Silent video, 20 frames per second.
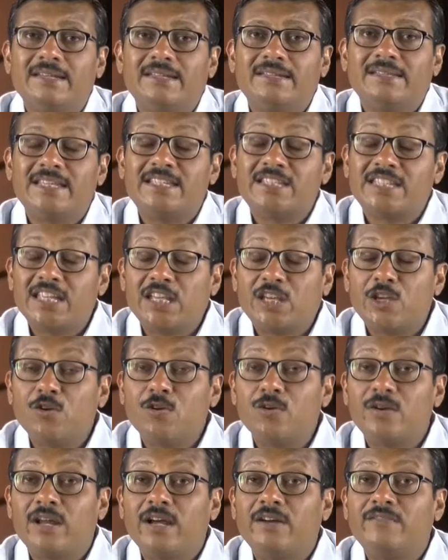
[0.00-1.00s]
They
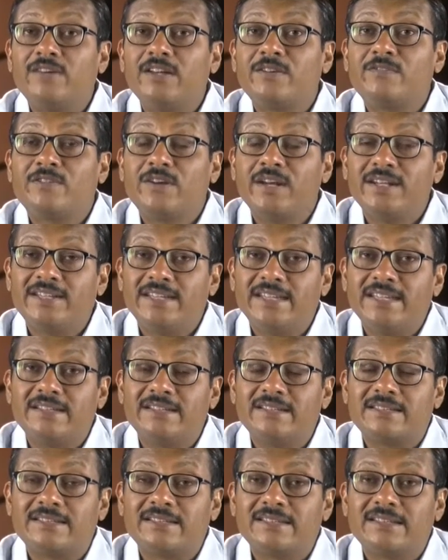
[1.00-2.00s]
secure our
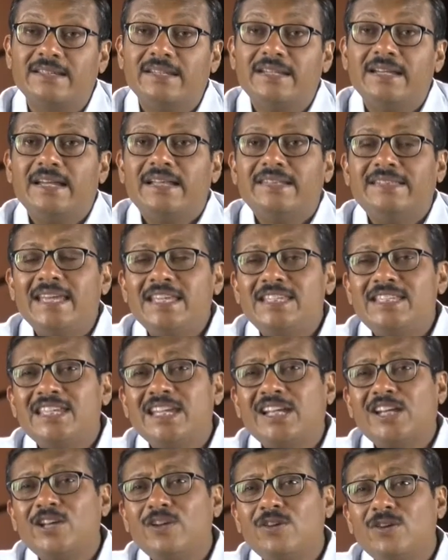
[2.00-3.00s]
frontiers. They
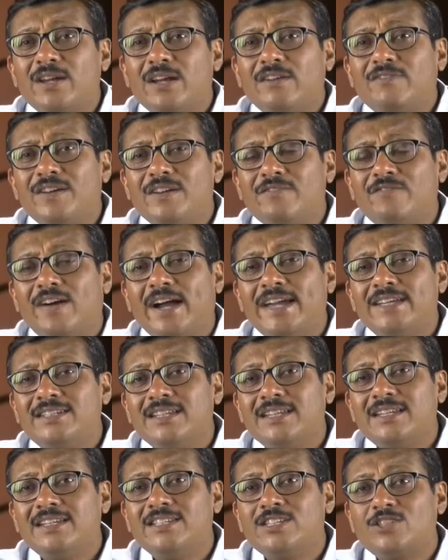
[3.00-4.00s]
secure our
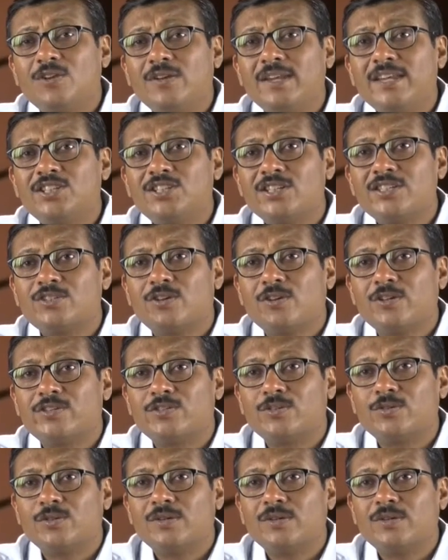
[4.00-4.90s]
vital installations also